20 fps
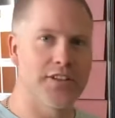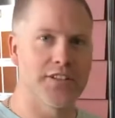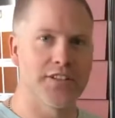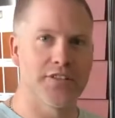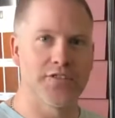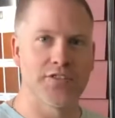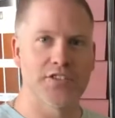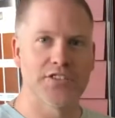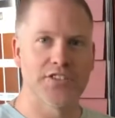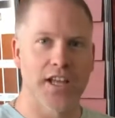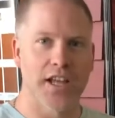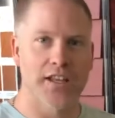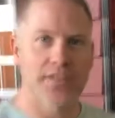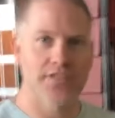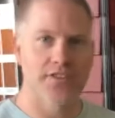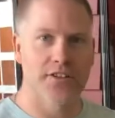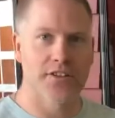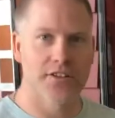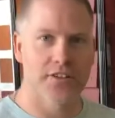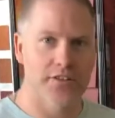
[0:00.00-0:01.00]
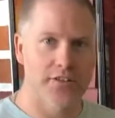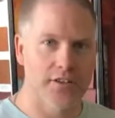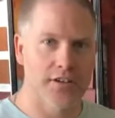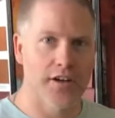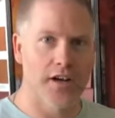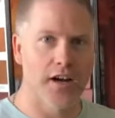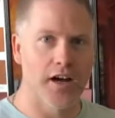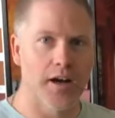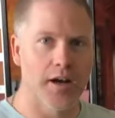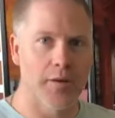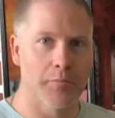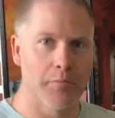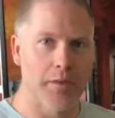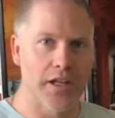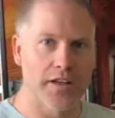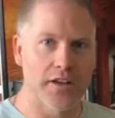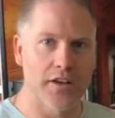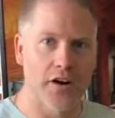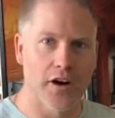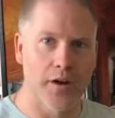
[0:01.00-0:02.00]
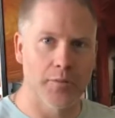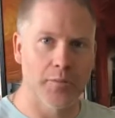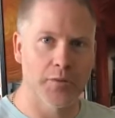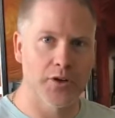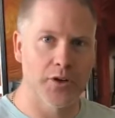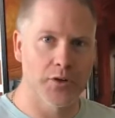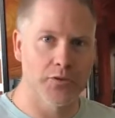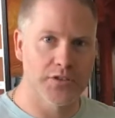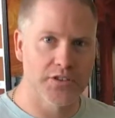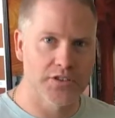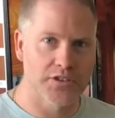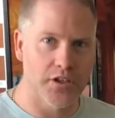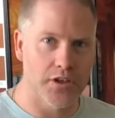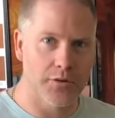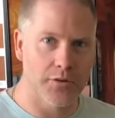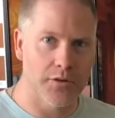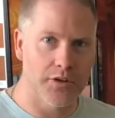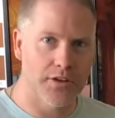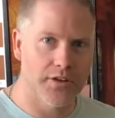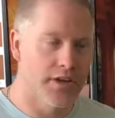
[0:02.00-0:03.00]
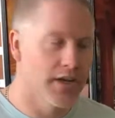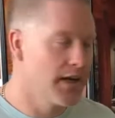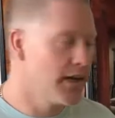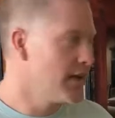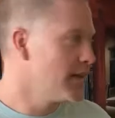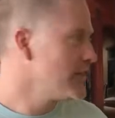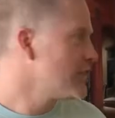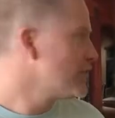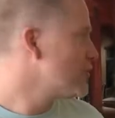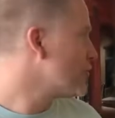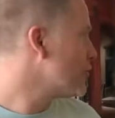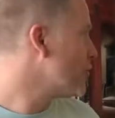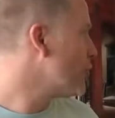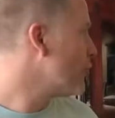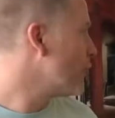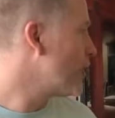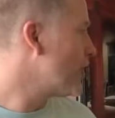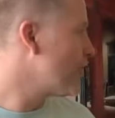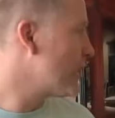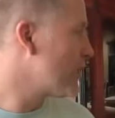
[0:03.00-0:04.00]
different stains here, mainly in Arborcoat to start with. So with